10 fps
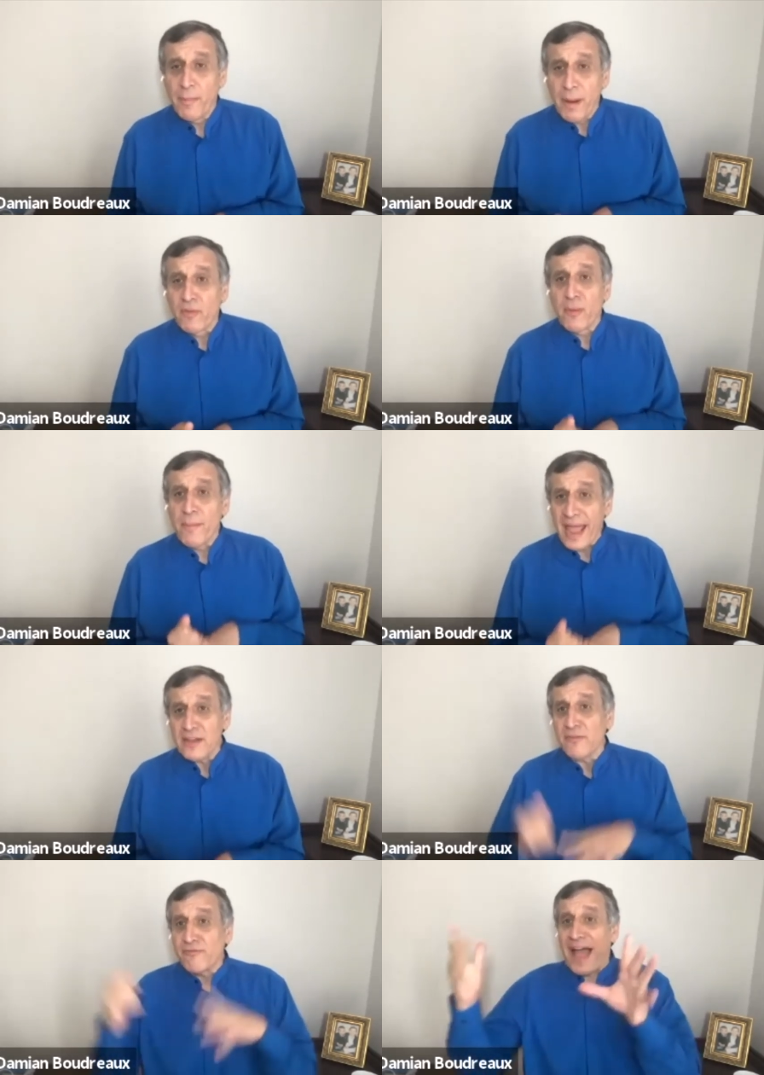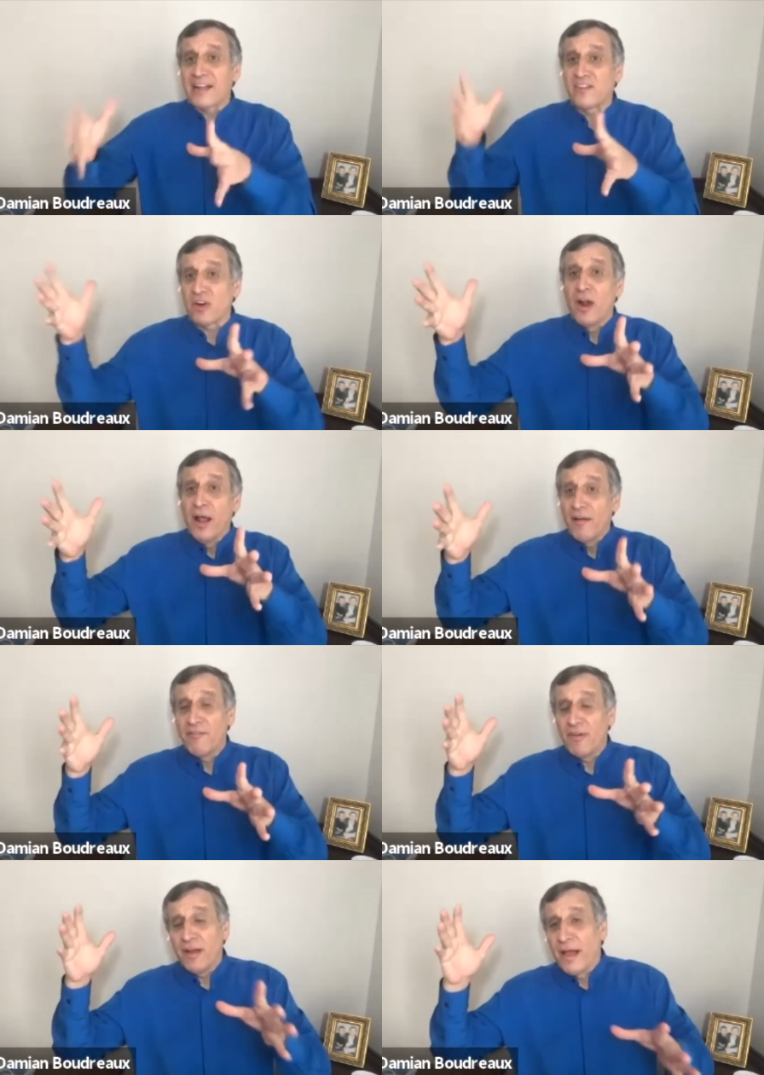Remember, the manufacturer
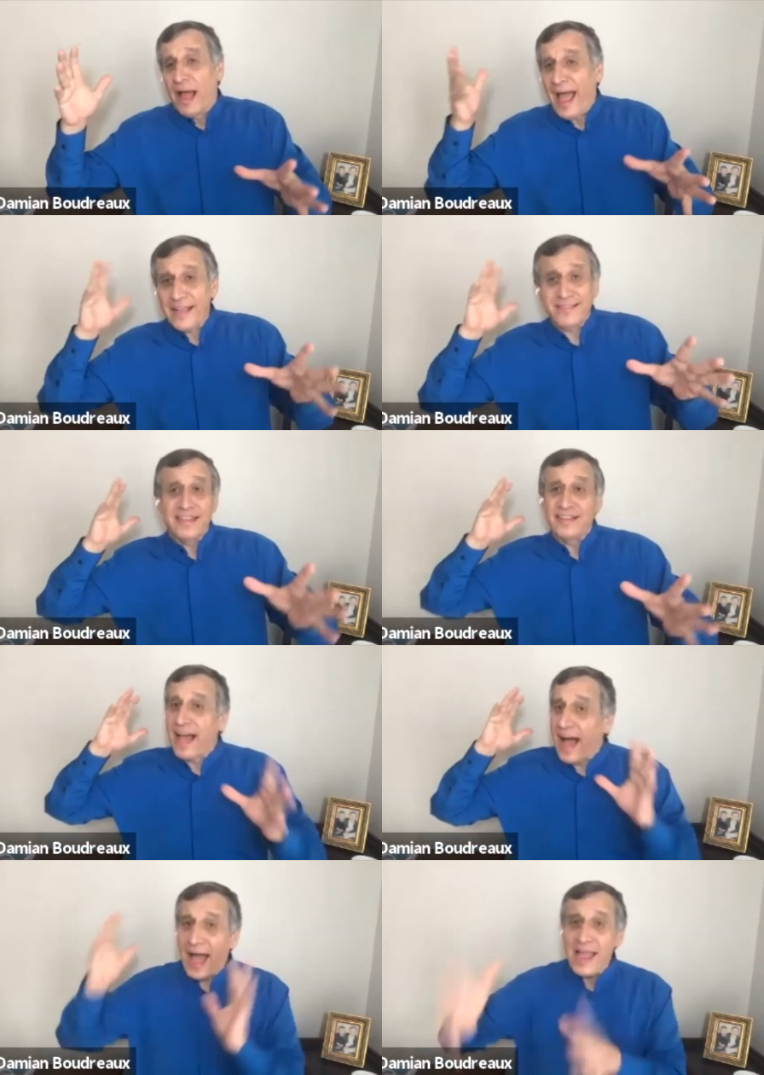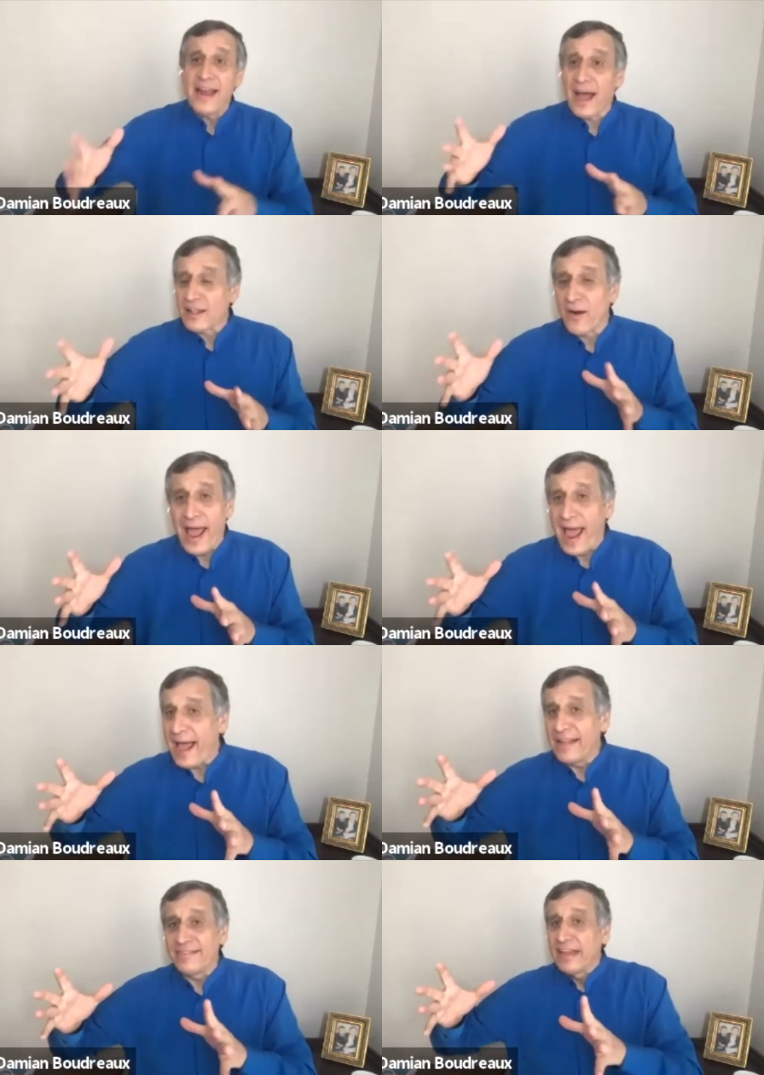has these high dollar
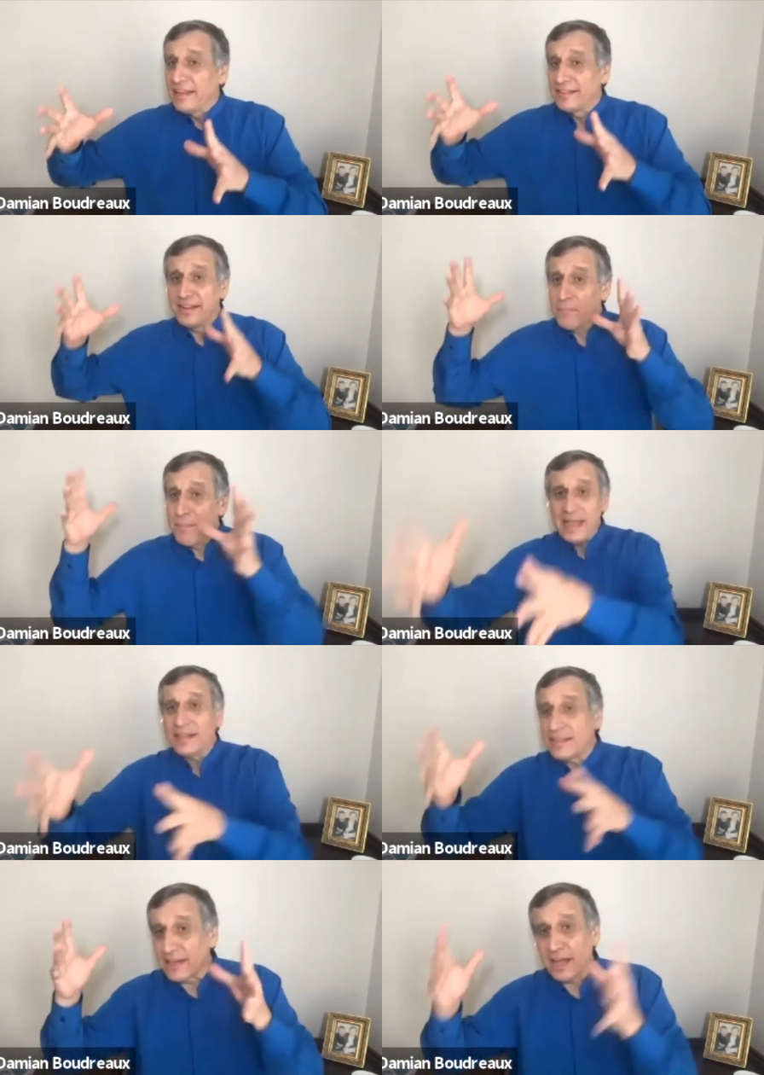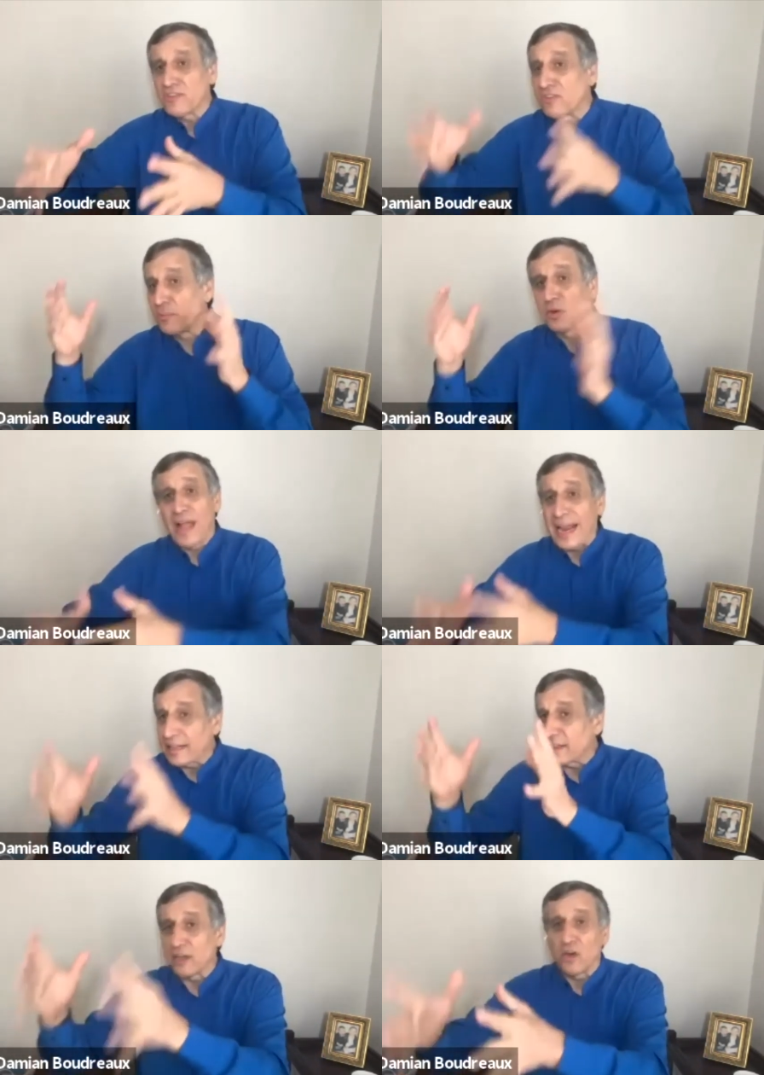ads that make the customer
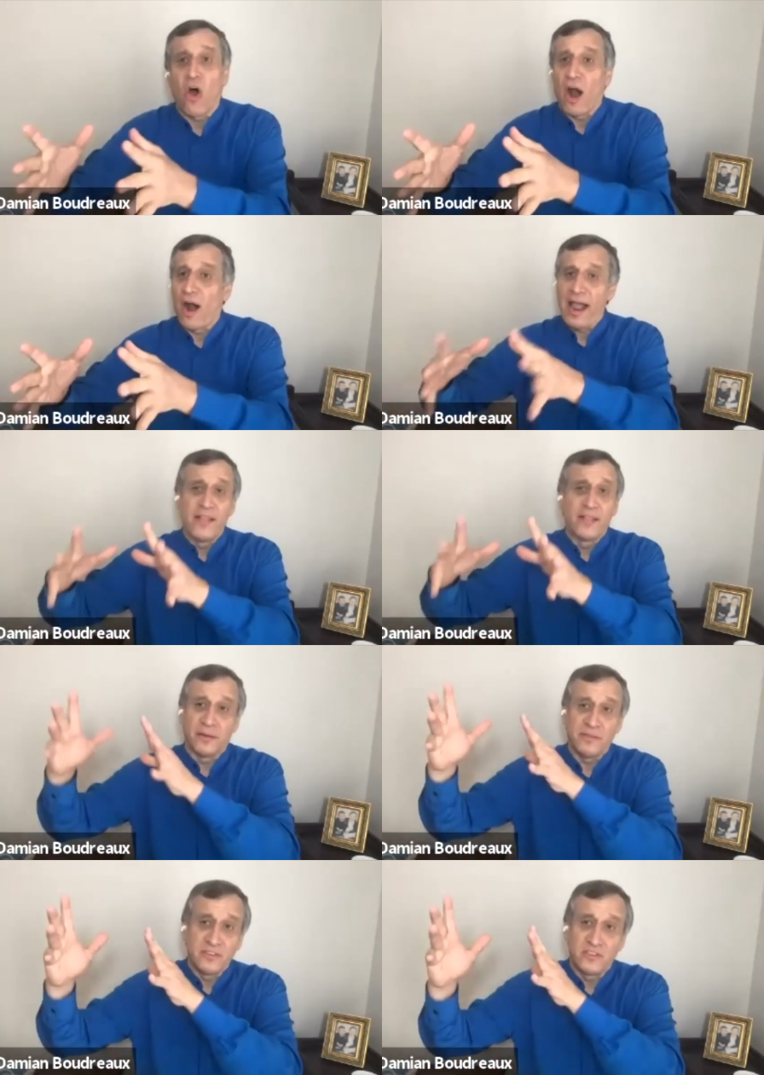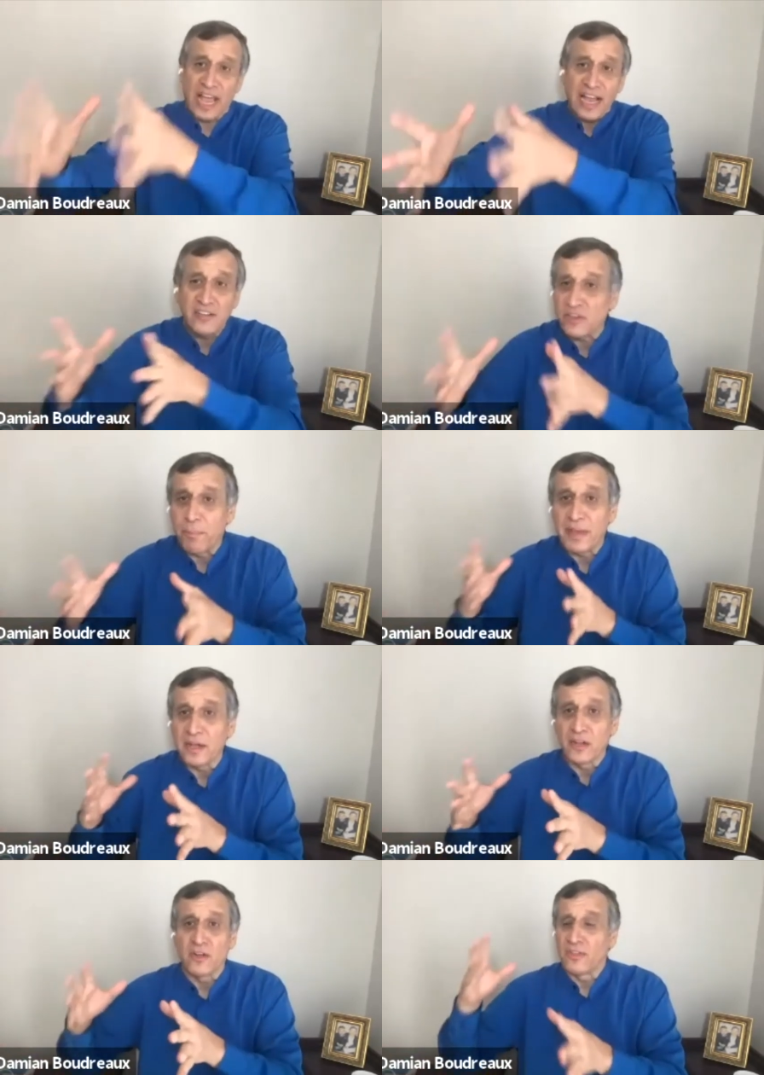like the car and the, the sex
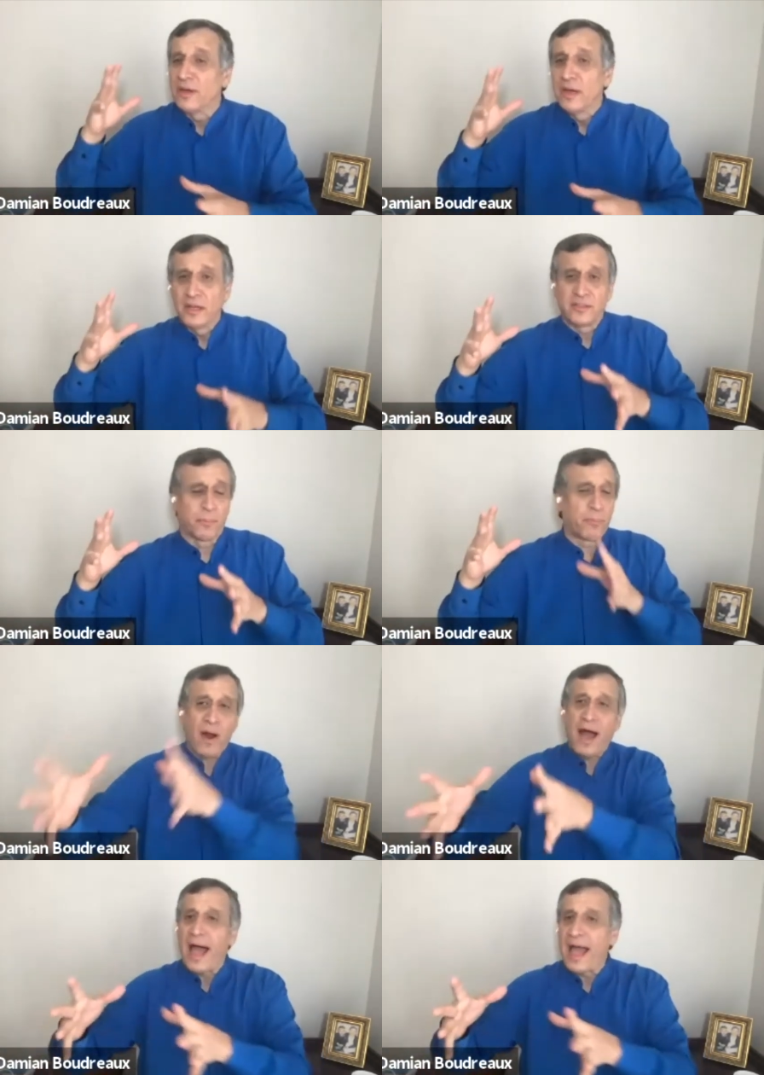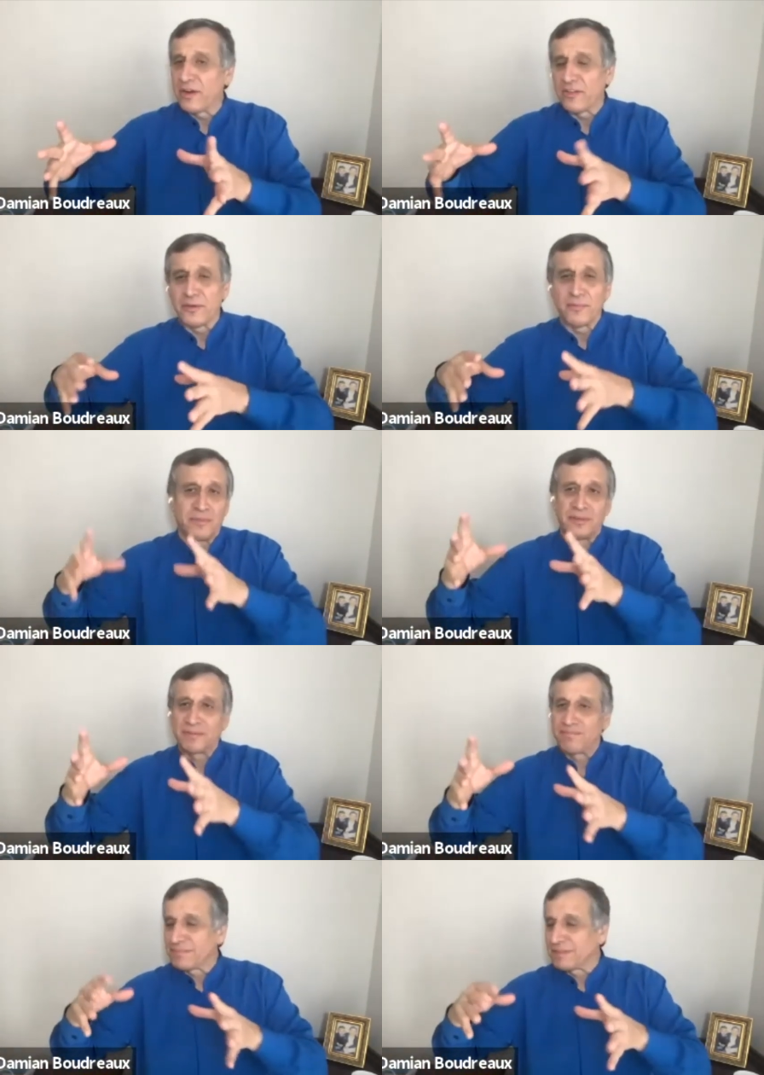appeal or the, the pride or the,
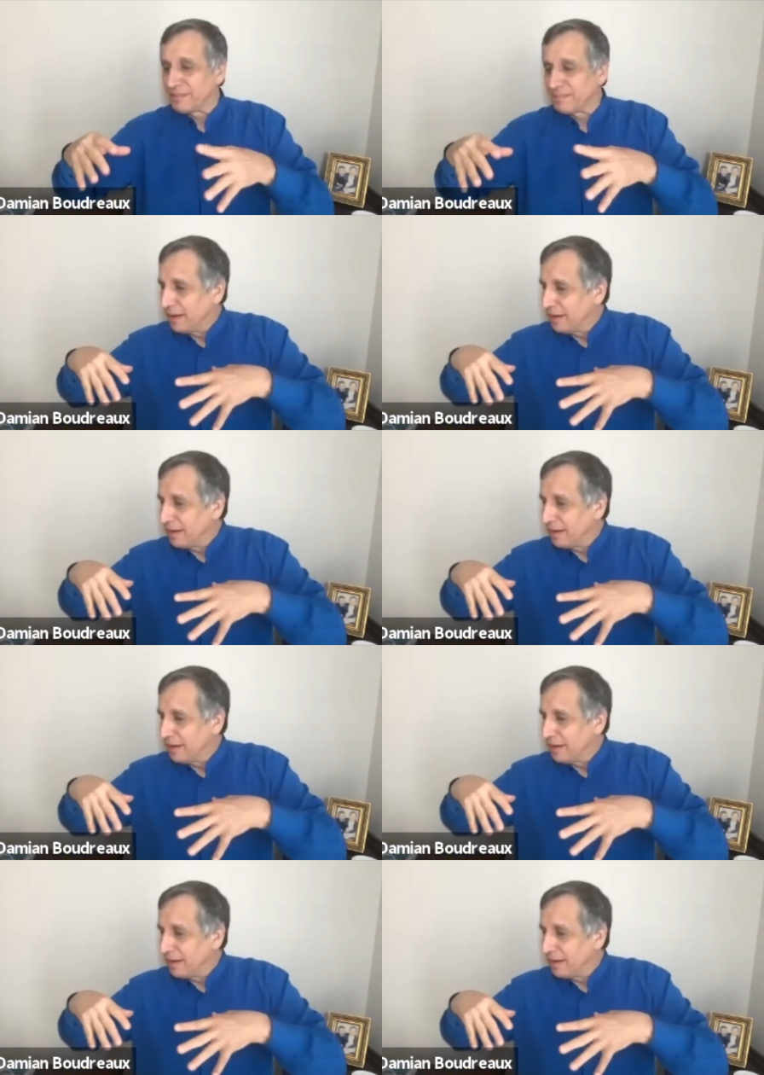the, the